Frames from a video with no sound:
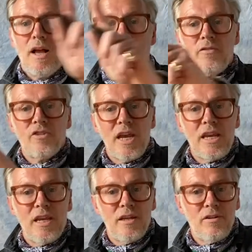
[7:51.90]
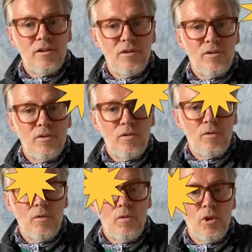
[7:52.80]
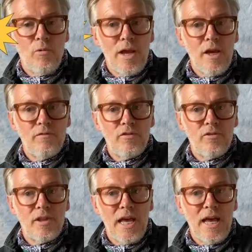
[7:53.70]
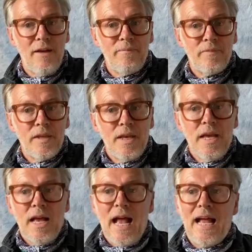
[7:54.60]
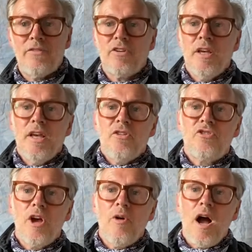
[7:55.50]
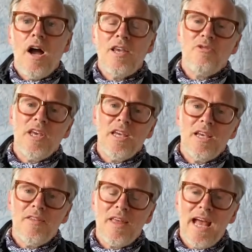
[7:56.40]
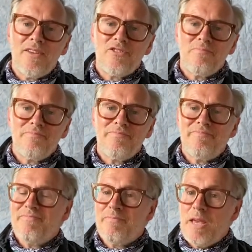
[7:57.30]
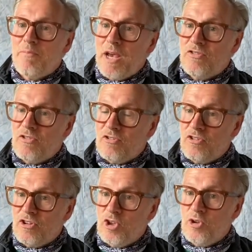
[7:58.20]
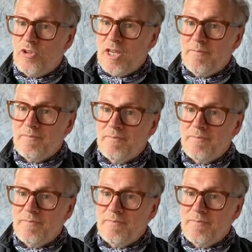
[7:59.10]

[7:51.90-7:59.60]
and taking it all the way over to there. And so I think that impatience is a good thing.